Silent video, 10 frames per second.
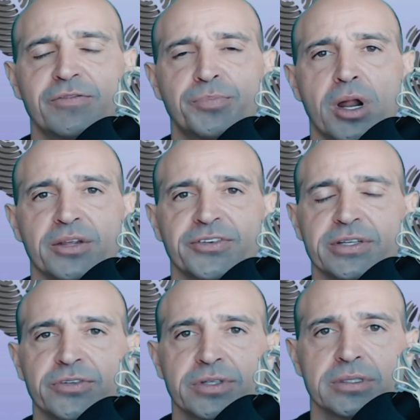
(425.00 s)

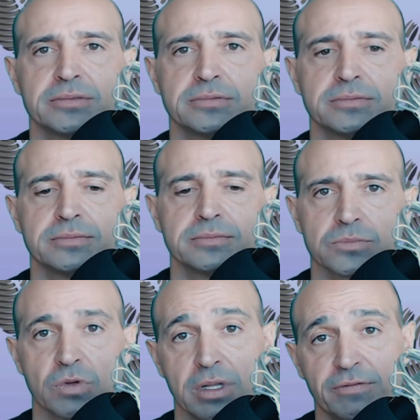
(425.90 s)
process.
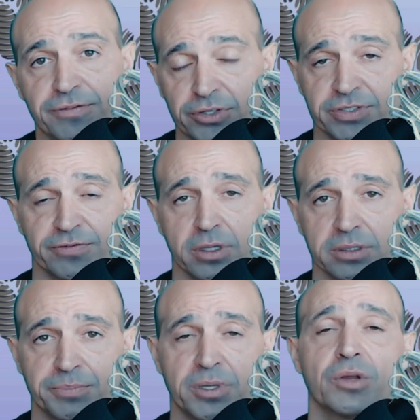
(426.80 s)
Well, first of all, the
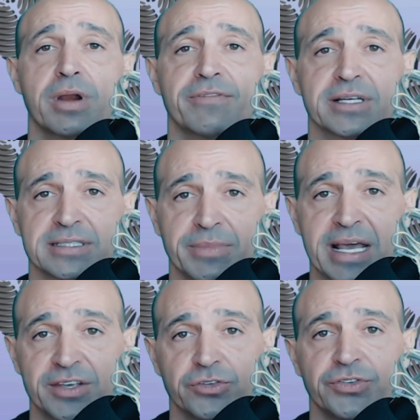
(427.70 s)
polygraph examiner
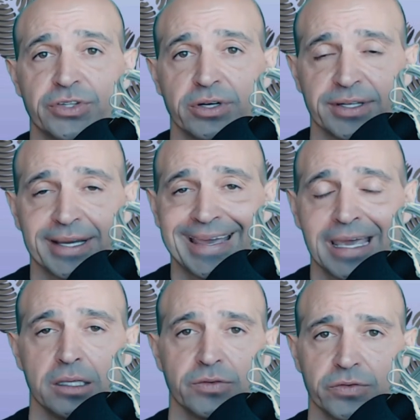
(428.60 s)
has to study the
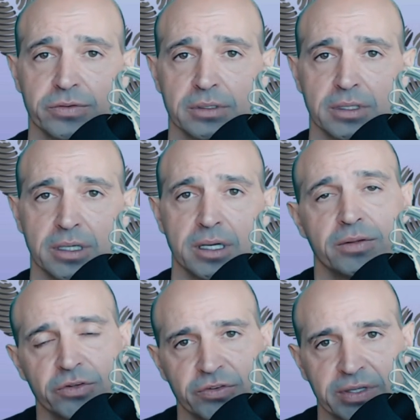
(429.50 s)
case and
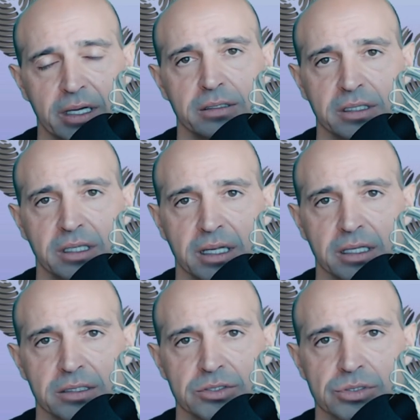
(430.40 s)
understand the
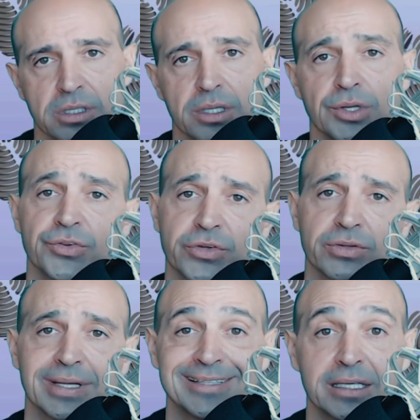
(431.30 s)
case so
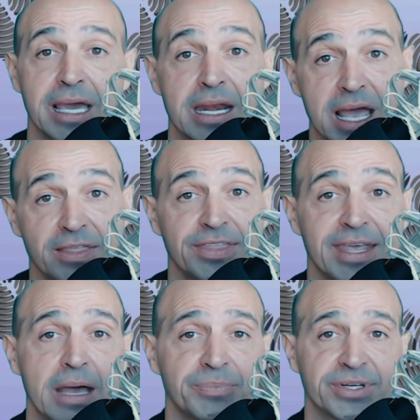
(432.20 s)
that he can
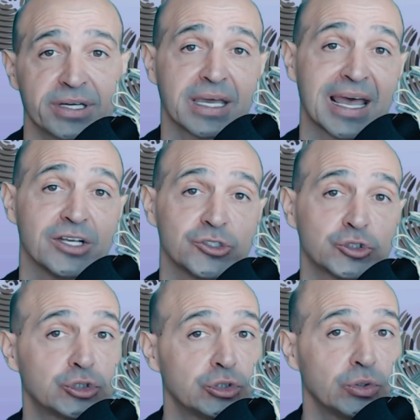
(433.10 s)
adapt the case
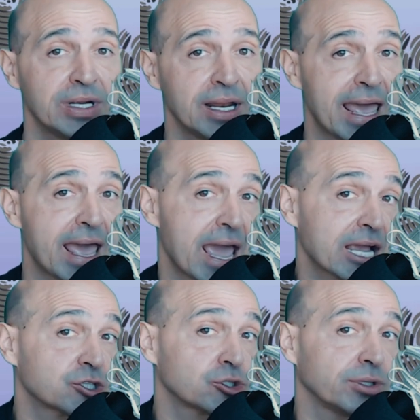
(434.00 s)
to a
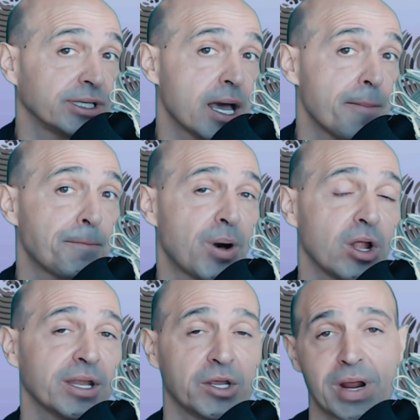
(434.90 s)

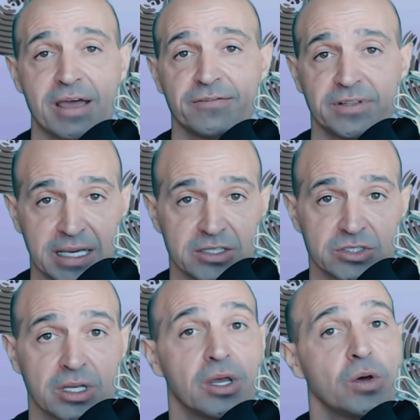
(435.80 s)
polygraph test,
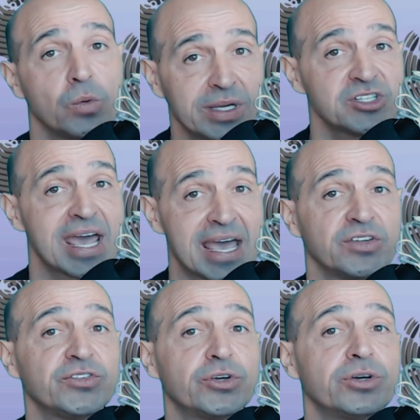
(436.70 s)
which has
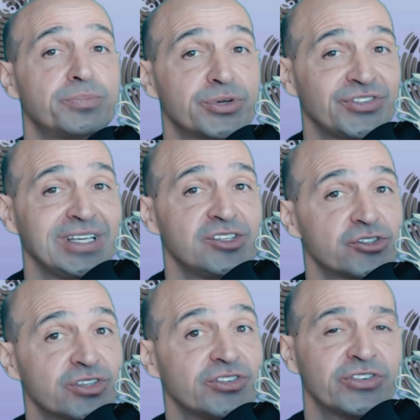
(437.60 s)
certain procedures
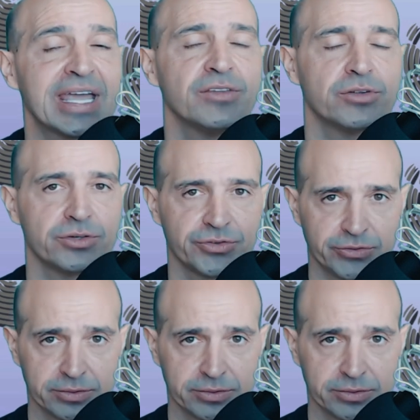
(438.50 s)
and standards.